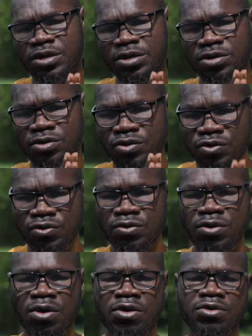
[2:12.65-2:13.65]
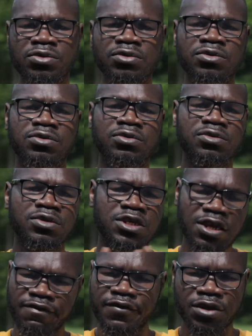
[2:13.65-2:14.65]
you know, do on
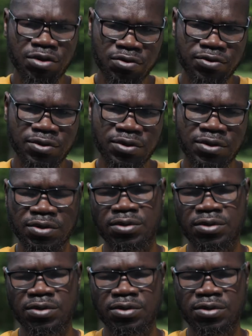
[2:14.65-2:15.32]
TV news.